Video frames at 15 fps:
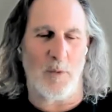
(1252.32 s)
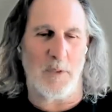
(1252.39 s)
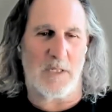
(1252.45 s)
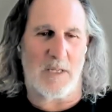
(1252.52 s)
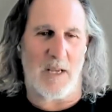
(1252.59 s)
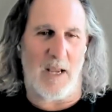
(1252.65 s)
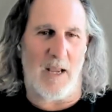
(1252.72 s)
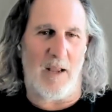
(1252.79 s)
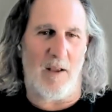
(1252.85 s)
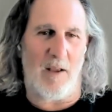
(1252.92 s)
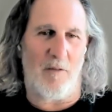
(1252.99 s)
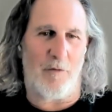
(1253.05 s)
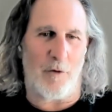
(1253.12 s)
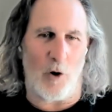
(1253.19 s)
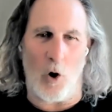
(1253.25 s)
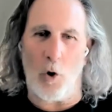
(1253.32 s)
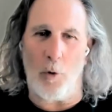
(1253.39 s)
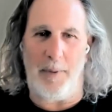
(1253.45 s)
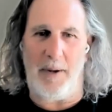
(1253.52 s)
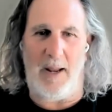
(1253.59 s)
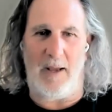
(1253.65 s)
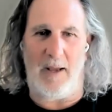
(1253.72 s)
We always say for
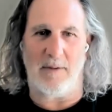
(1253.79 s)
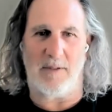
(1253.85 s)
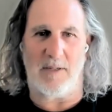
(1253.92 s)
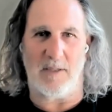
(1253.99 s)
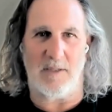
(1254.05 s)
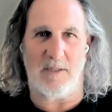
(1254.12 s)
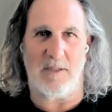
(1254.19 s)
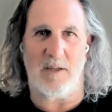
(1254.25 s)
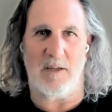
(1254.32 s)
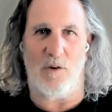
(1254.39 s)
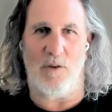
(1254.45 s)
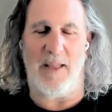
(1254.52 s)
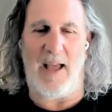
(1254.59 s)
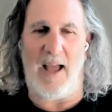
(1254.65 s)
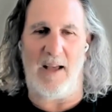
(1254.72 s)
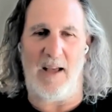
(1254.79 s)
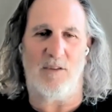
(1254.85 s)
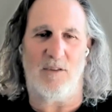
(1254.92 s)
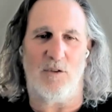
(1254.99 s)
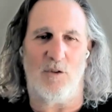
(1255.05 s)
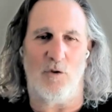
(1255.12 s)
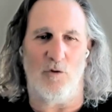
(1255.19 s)
open houses, on the
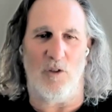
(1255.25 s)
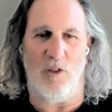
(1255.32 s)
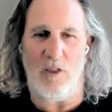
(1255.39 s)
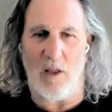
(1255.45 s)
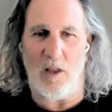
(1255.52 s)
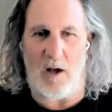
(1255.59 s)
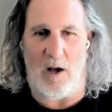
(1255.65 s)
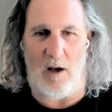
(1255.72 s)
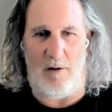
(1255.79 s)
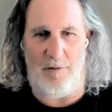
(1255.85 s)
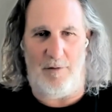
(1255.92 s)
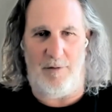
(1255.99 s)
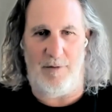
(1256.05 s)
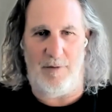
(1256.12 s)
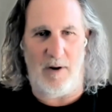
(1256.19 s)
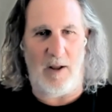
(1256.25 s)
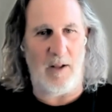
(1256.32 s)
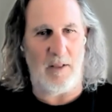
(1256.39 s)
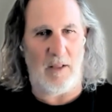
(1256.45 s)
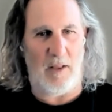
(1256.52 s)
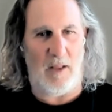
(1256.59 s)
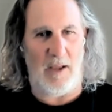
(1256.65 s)
houses you love,
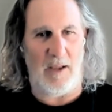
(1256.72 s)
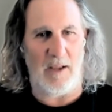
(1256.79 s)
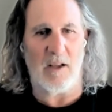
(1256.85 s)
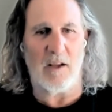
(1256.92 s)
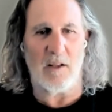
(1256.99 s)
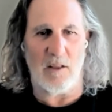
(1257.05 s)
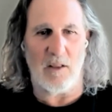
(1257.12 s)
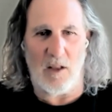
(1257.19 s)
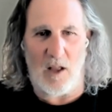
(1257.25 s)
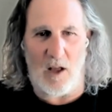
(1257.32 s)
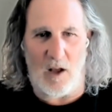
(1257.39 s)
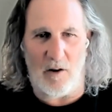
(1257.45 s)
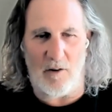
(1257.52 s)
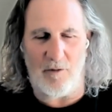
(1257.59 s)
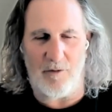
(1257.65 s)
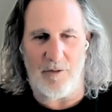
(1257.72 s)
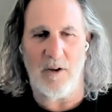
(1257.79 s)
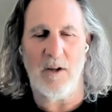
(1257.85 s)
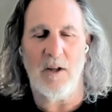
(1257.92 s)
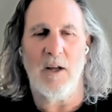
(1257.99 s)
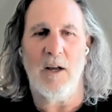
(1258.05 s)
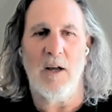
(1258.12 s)
not like,
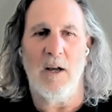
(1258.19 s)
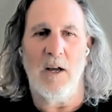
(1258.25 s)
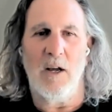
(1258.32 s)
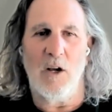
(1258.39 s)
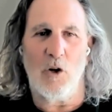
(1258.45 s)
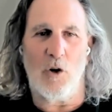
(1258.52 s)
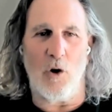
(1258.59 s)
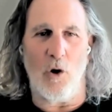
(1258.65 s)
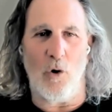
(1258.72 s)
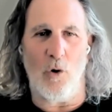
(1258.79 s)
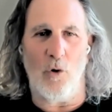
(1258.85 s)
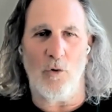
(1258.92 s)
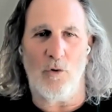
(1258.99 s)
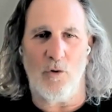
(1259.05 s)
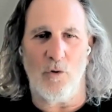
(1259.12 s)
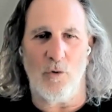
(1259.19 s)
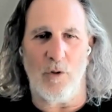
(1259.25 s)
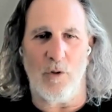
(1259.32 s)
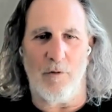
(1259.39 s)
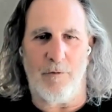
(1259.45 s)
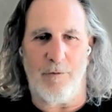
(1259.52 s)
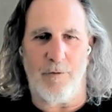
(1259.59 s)
love, go
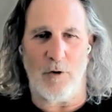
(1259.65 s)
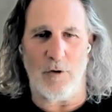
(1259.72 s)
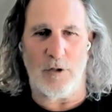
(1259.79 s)
to the